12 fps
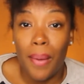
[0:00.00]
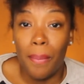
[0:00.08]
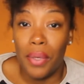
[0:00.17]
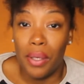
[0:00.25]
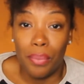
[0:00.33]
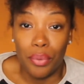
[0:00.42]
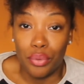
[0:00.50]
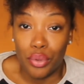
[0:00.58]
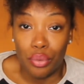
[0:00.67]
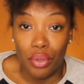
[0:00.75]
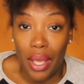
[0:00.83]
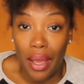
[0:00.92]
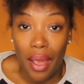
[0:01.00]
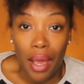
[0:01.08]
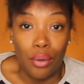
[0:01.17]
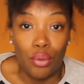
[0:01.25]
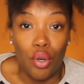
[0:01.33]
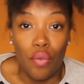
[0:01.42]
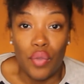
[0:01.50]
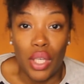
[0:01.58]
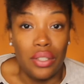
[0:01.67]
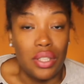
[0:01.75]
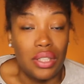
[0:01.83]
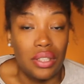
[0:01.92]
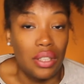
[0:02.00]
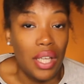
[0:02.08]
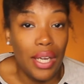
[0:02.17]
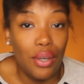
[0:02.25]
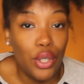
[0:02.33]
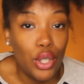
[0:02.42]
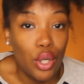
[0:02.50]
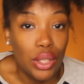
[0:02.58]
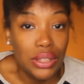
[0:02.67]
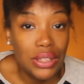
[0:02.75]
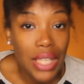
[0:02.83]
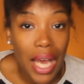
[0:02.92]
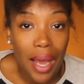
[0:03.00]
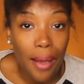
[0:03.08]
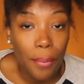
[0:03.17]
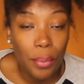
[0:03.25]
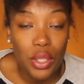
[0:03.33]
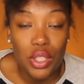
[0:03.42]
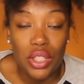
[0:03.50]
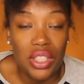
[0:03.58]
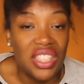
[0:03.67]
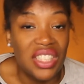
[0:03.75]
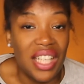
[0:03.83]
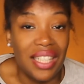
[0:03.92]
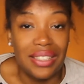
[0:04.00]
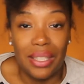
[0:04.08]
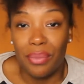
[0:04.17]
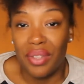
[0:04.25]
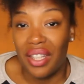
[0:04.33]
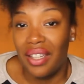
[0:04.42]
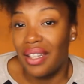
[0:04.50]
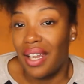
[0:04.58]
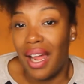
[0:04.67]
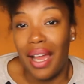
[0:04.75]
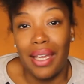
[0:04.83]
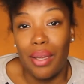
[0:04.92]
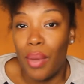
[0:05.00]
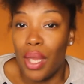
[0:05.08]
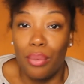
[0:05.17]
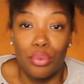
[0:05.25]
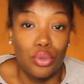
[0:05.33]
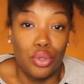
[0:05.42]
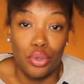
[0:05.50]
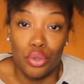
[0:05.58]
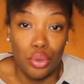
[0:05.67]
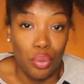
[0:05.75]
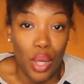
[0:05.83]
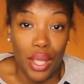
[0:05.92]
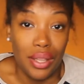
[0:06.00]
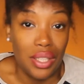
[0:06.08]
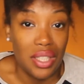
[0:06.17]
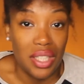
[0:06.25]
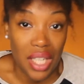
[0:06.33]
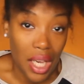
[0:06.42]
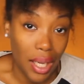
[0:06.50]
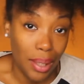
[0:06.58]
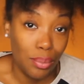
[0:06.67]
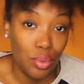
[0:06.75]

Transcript: people do that. I don't know if they just layered it on top. It's just not something that I am able to do at this time.